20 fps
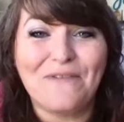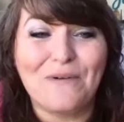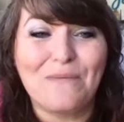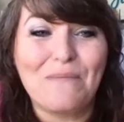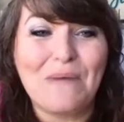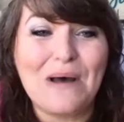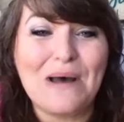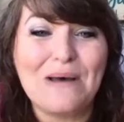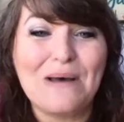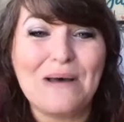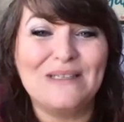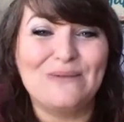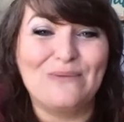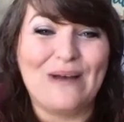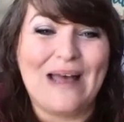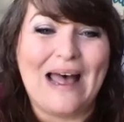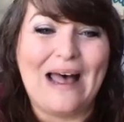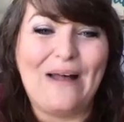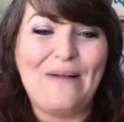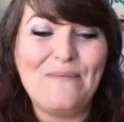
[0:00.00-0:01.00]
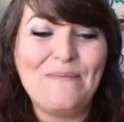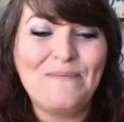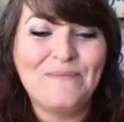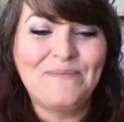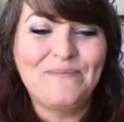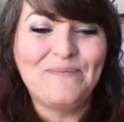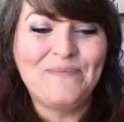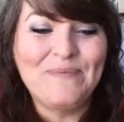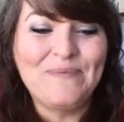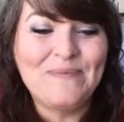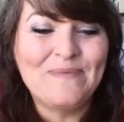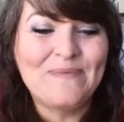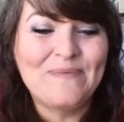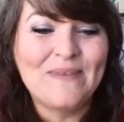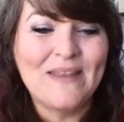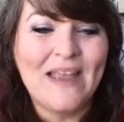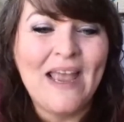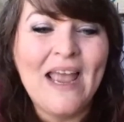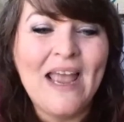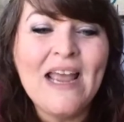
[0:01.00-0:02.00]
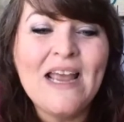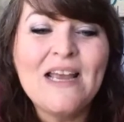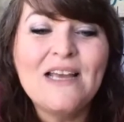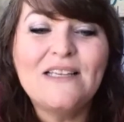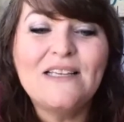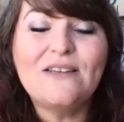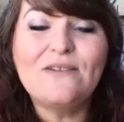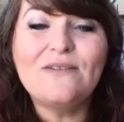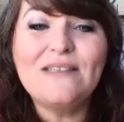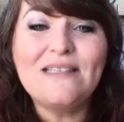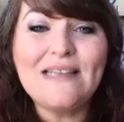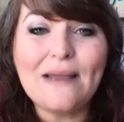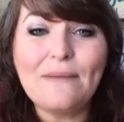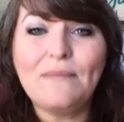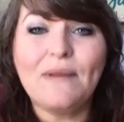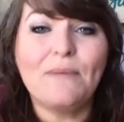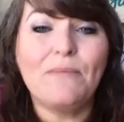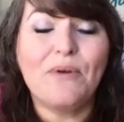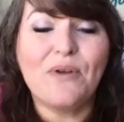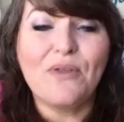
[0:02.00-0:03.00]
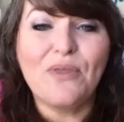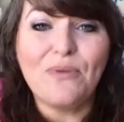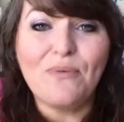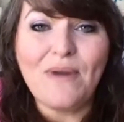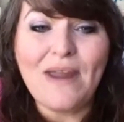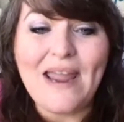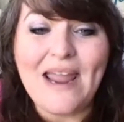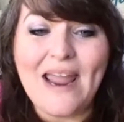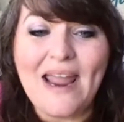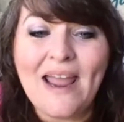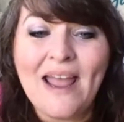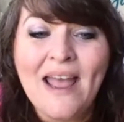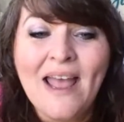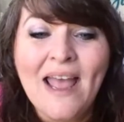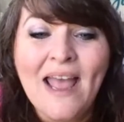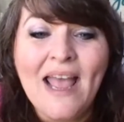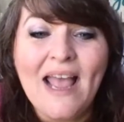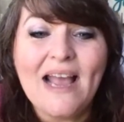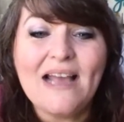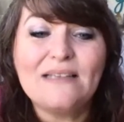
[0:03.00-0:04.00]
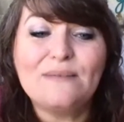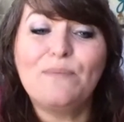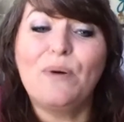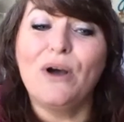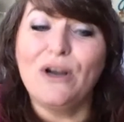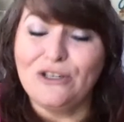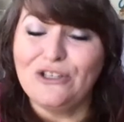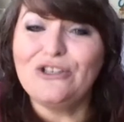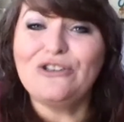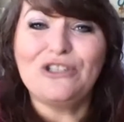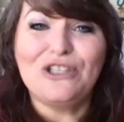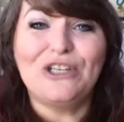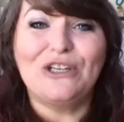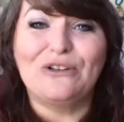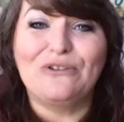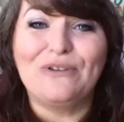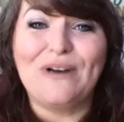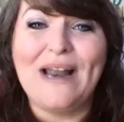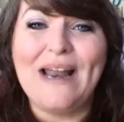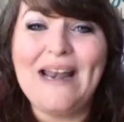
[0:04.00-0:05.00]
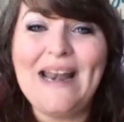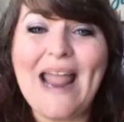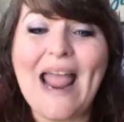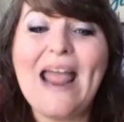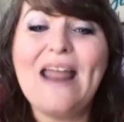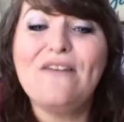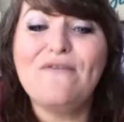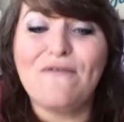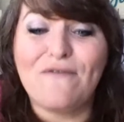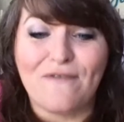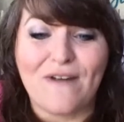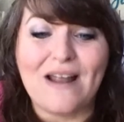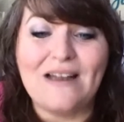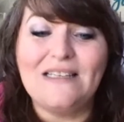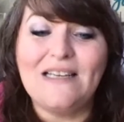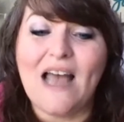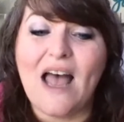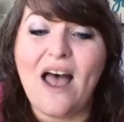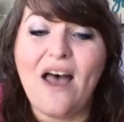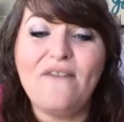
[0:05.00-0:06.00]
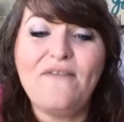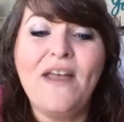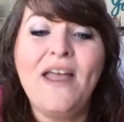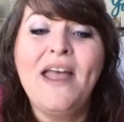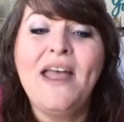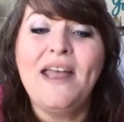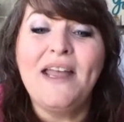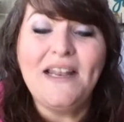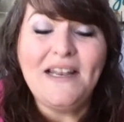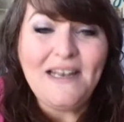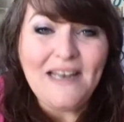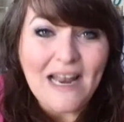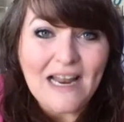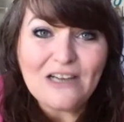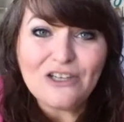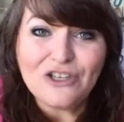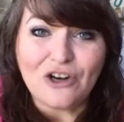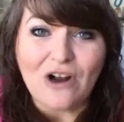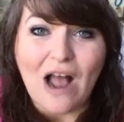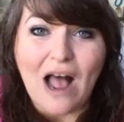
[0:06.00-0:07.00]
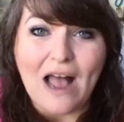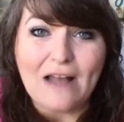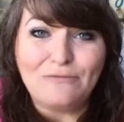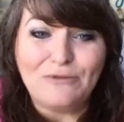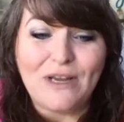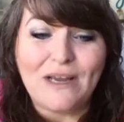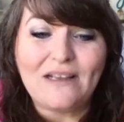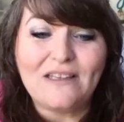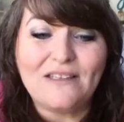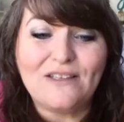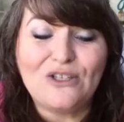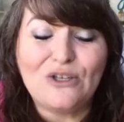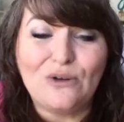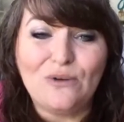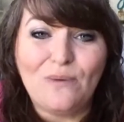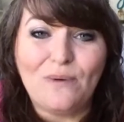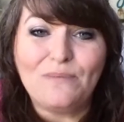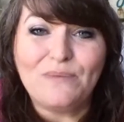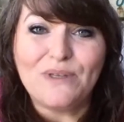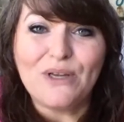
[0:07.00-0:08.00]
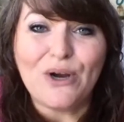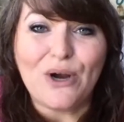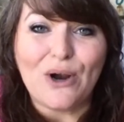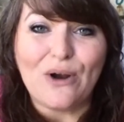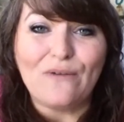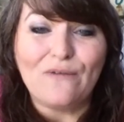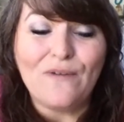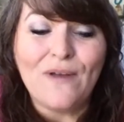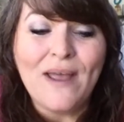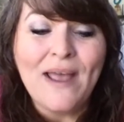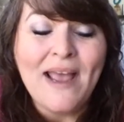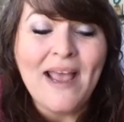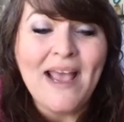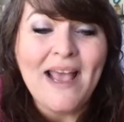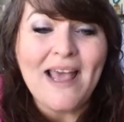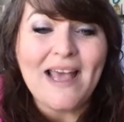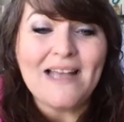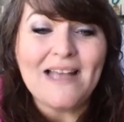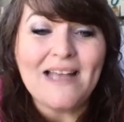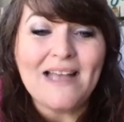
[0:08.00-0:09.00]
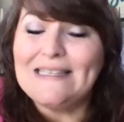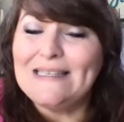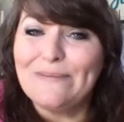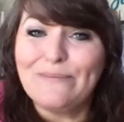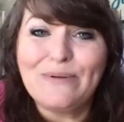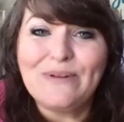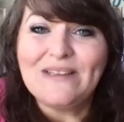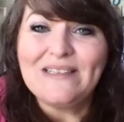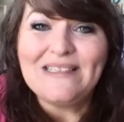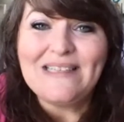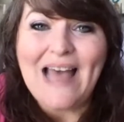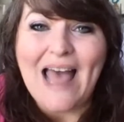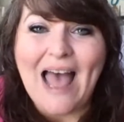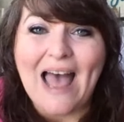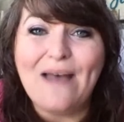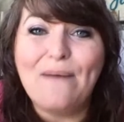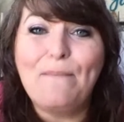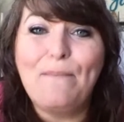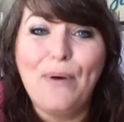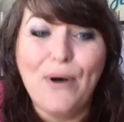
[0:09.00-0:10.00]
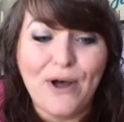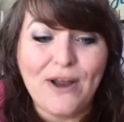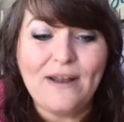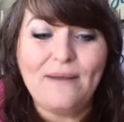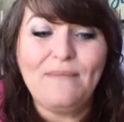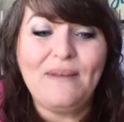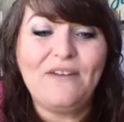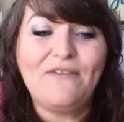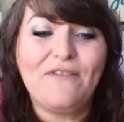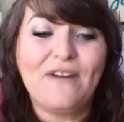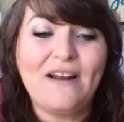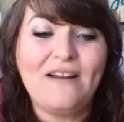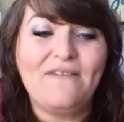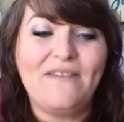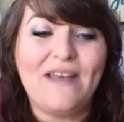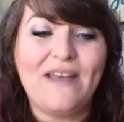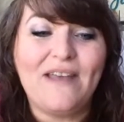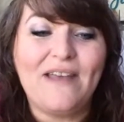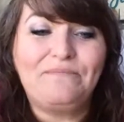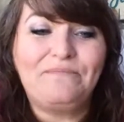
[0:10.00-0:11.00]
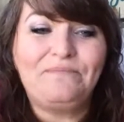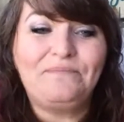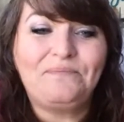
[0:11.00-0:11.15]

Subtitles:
for mom as well. So, step number 3 is put your children in front of nature objects to observe. It's as simple as that. Put them in front of it.